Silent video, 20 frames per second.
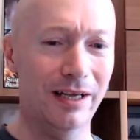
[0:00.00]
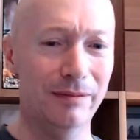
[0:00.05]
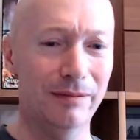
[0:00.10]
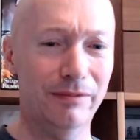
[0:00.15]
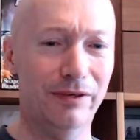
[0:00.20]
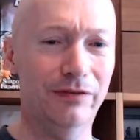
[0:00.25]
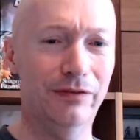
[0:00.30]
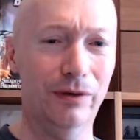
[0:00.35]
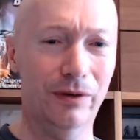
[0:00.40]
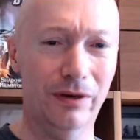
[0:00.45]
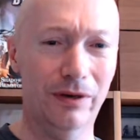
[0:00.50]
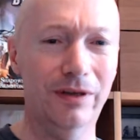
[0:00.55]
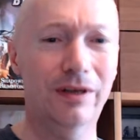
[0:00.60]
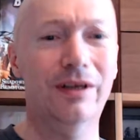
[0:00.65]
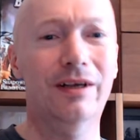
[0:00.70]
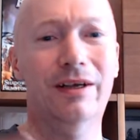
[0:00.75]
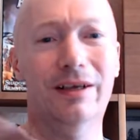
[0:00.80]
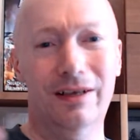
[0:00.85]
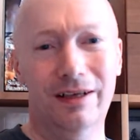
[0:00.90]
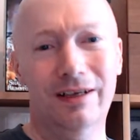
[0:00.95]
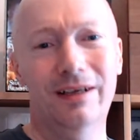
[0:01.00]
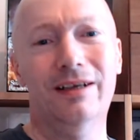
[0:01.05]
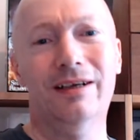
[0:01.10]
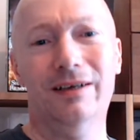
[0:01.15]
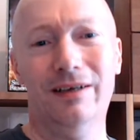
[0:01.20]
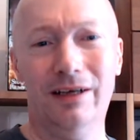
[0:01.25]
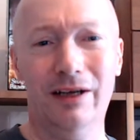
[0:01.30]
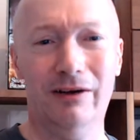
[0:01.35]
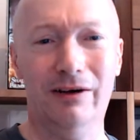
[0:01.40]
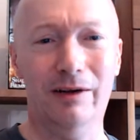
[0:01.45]
before
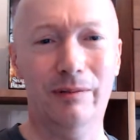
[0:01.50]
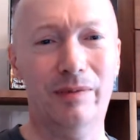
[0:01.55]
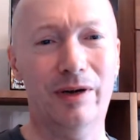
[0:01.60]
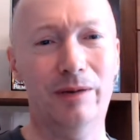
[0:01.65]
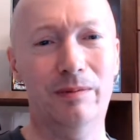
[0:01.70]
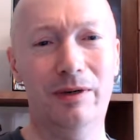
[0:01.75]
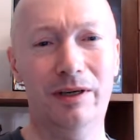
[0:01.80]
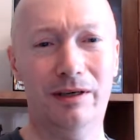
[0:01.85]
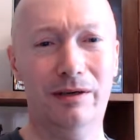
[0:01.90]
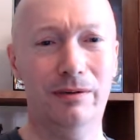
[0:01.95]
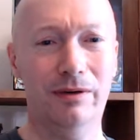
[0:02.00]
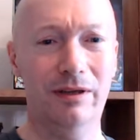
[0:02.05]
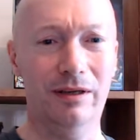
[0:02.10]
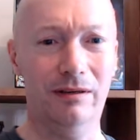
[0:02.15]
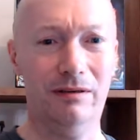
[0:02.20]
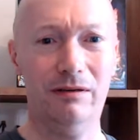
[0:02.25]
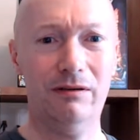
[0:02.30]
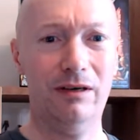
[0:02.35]
going public with it.